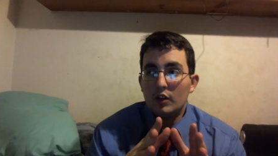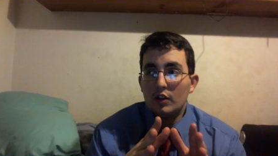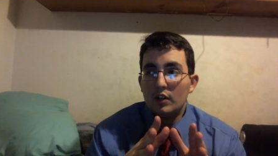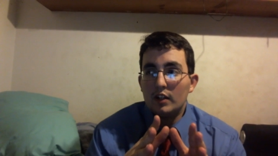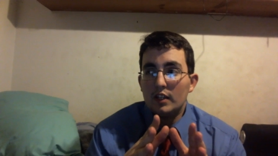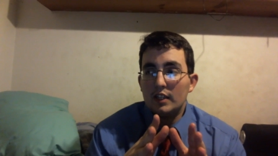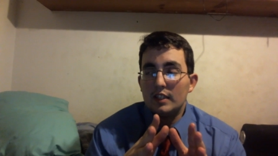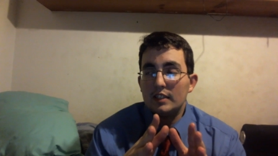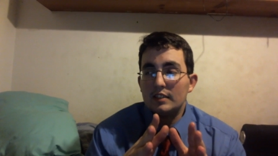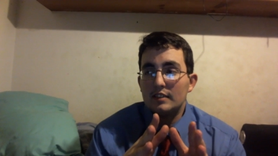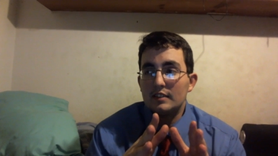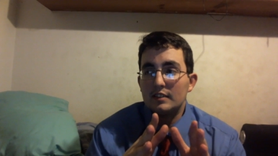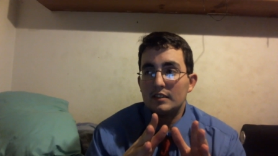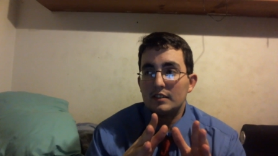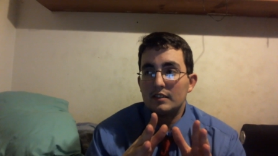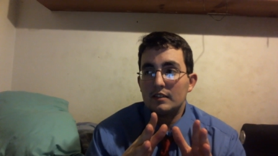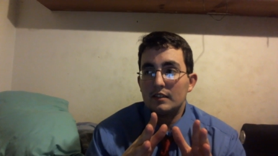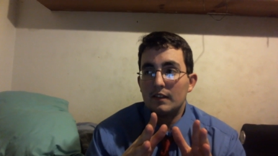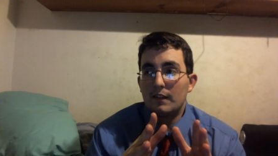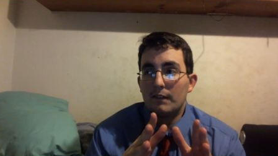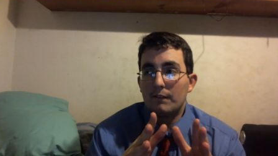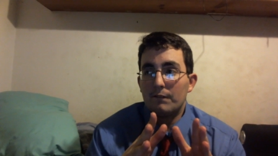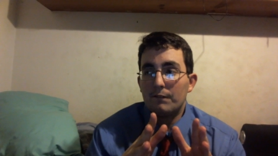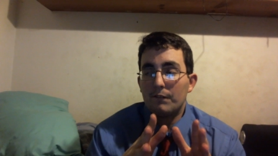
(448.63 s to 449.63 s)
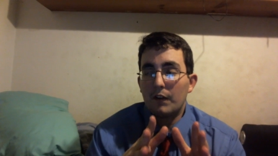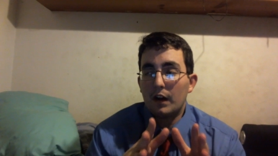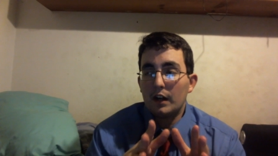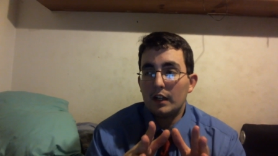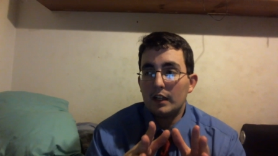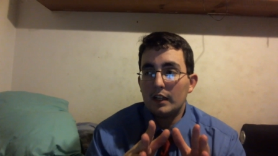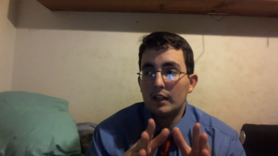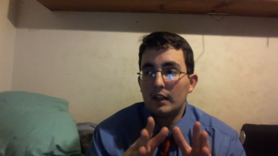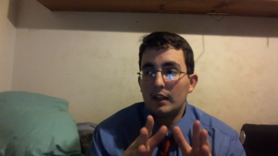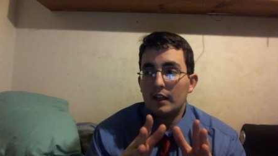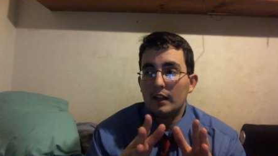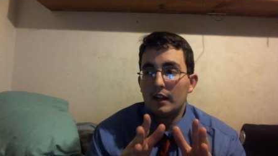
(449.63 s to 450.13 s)
is
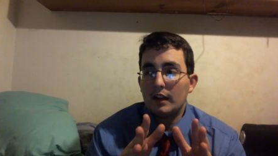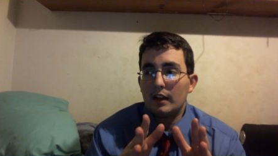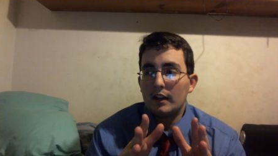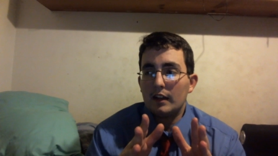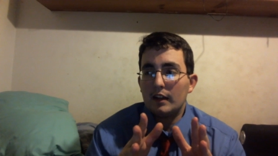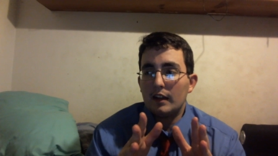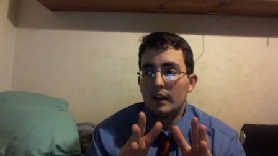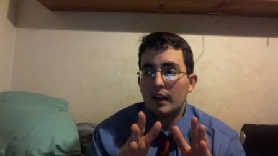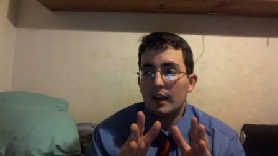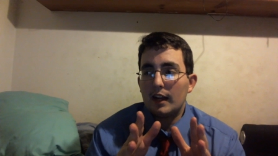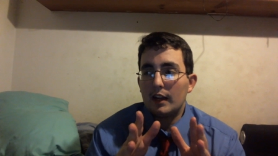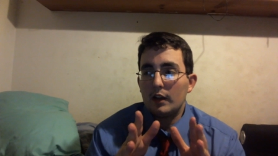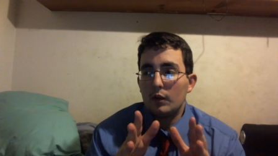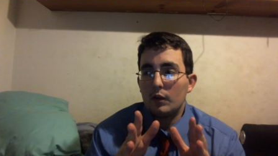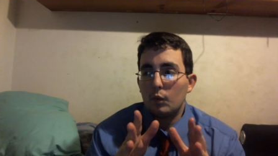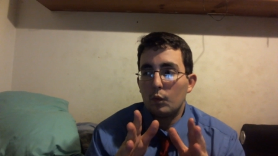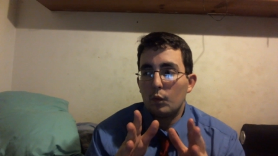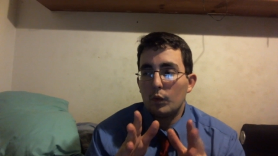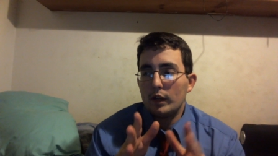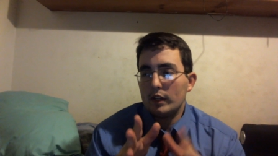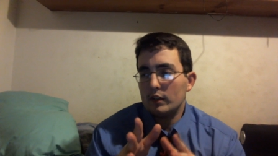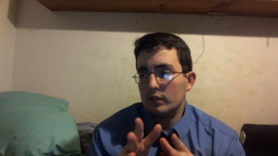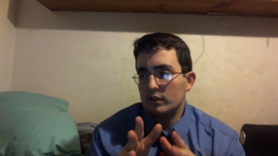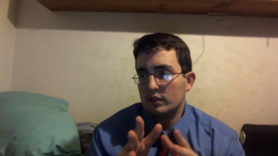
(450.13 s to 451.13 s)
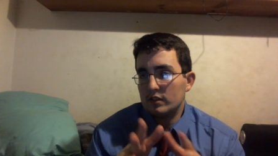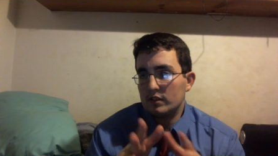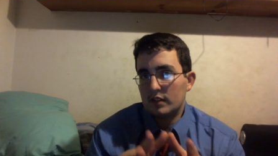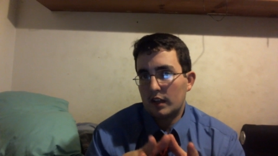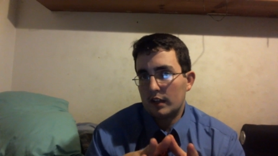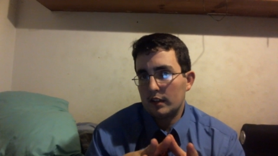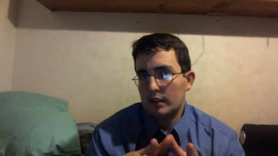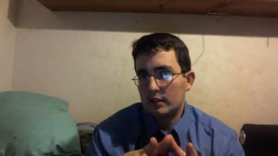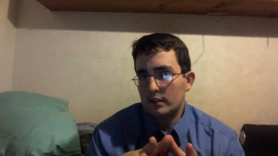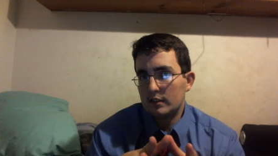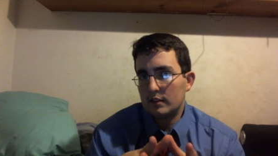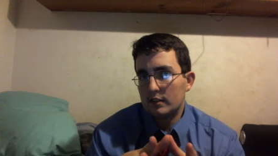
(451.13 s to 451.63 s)
funny in a weird
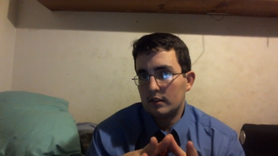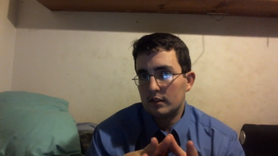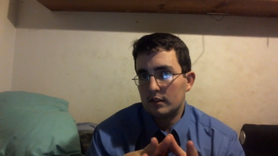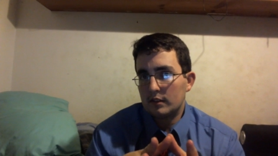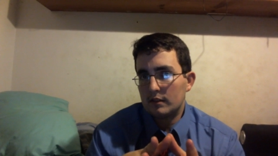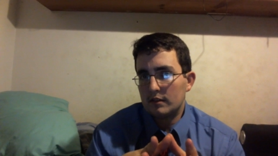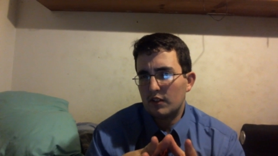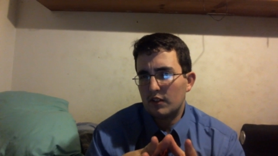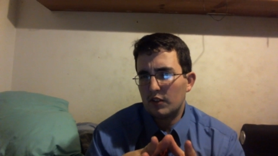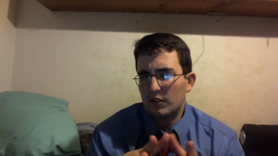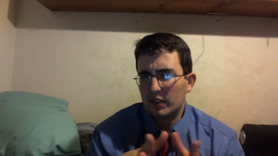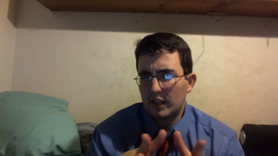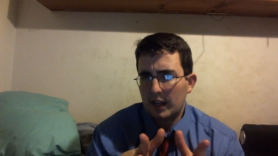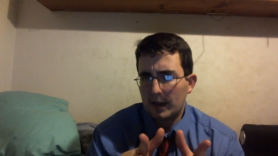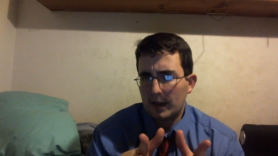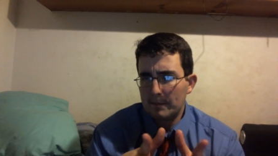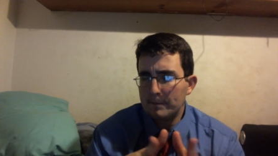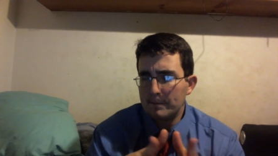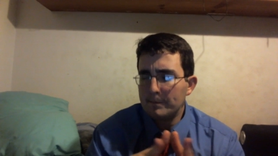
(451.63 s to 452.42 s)
sense, okay?